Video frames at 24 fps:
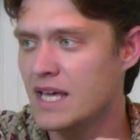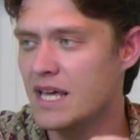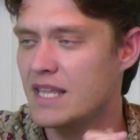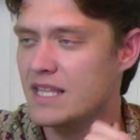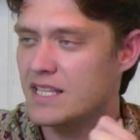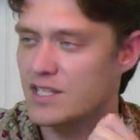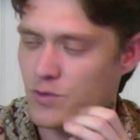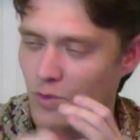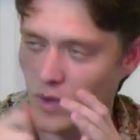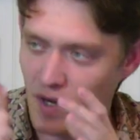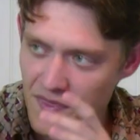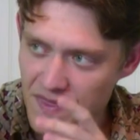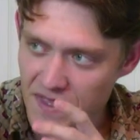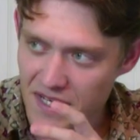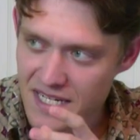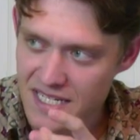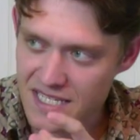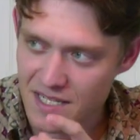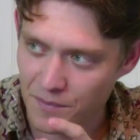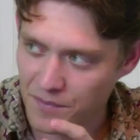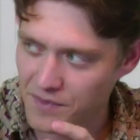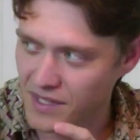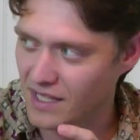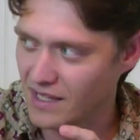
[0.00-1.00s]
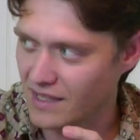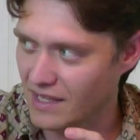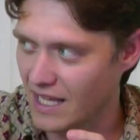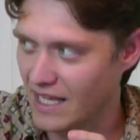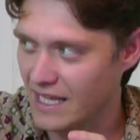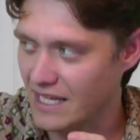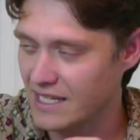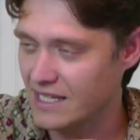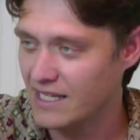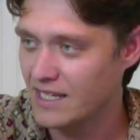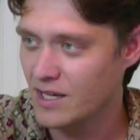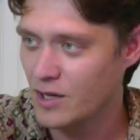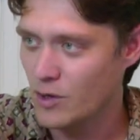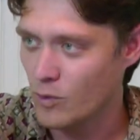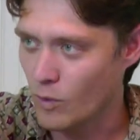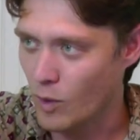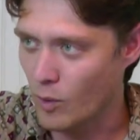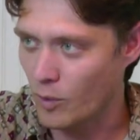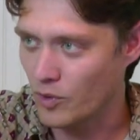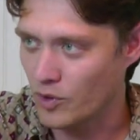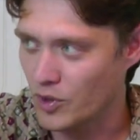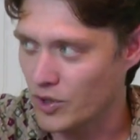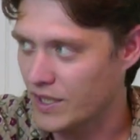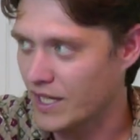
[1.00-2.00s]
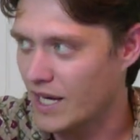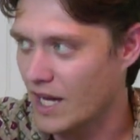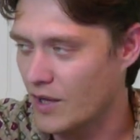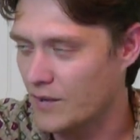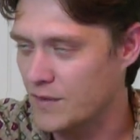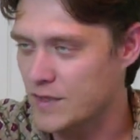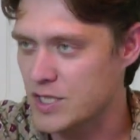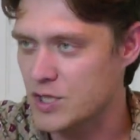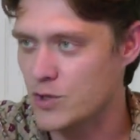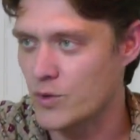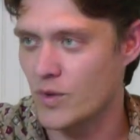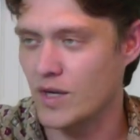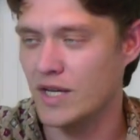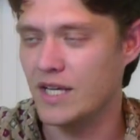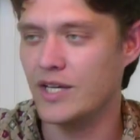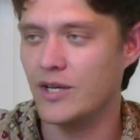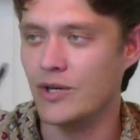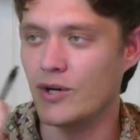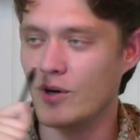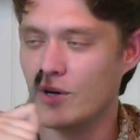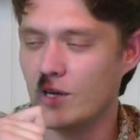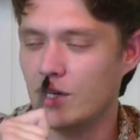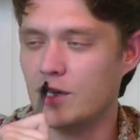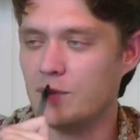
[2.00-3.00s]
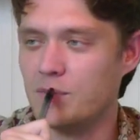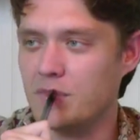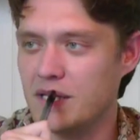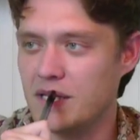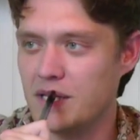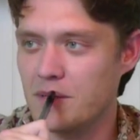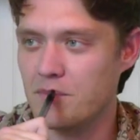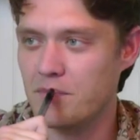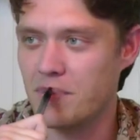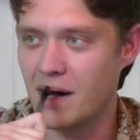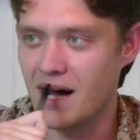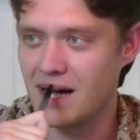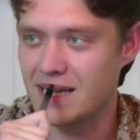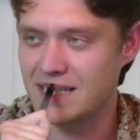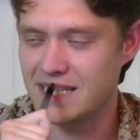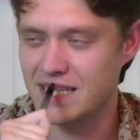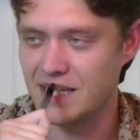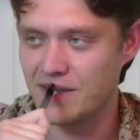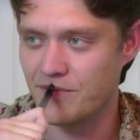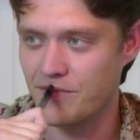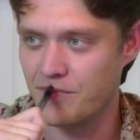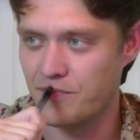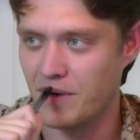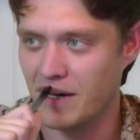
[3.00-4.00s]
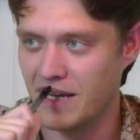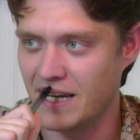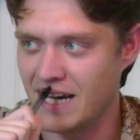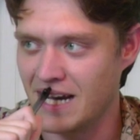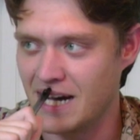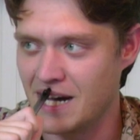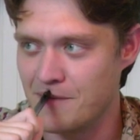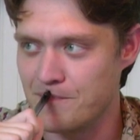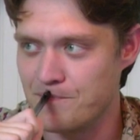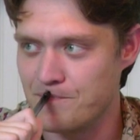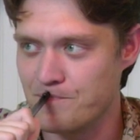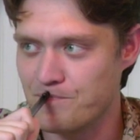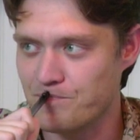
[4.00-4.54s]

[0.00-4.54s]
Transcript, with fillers: So I think something like what we're looking at on the screen here could be positive, but um,